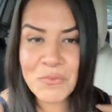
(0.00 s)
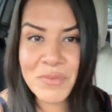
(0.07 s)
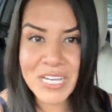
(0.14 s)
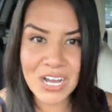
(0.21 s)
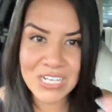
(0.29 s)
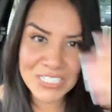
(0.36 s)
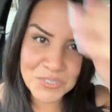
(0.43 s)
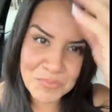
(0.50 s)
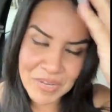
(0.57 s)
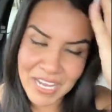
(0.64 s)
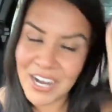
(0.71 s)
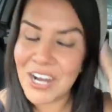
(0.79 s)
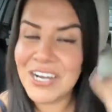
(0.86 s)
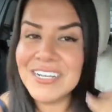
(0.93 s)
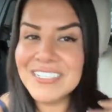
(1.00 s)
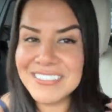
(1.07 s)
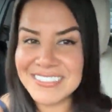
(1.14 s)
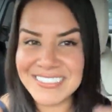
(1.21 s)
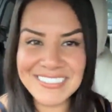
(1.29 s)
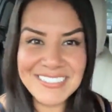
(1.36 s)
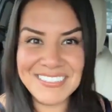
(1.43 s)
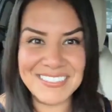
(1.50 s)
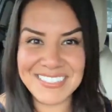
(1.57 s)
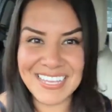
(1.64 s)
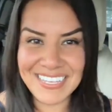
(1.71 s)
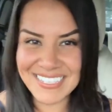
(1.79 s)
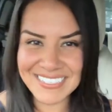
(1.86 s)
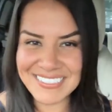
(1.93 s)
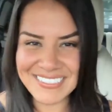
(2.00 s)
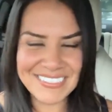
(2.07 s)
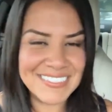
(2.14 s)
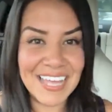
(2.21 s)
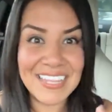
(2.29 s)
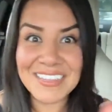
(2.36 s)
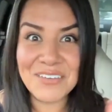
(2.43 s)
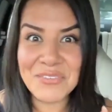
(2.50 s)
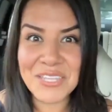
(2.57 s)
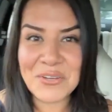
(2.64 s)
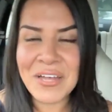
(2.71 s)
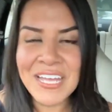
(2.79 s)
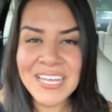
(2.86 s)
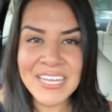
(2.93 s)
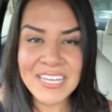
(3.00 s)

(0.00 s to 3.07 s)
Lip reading: oh my gosh, my hair is like, I love it though.